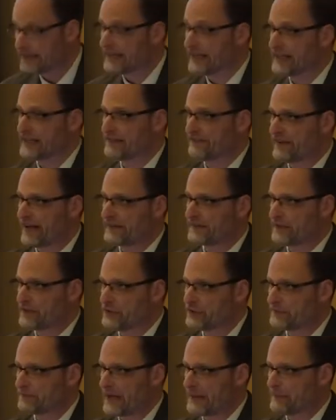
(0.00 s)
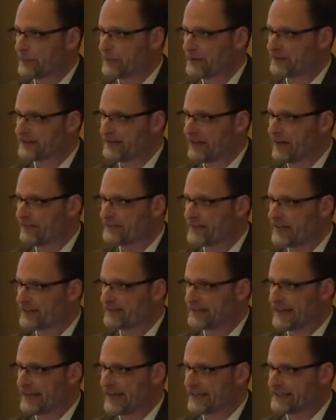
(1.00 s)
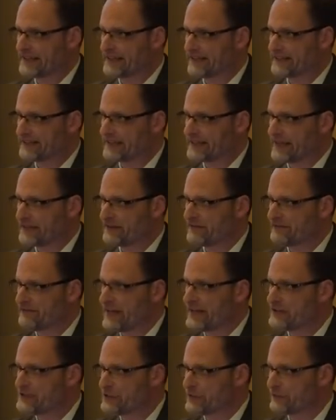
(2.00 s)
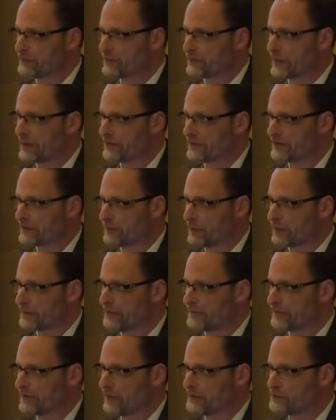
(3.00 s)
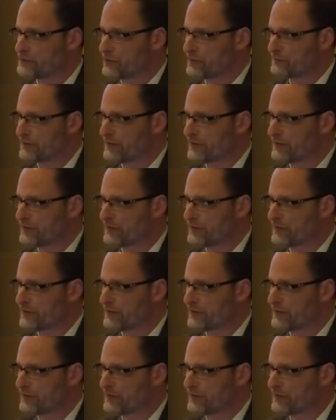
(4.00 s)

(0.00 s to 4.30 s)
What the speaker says: And in fact, the newspaper itself acted as a kind of venue where this work of cultural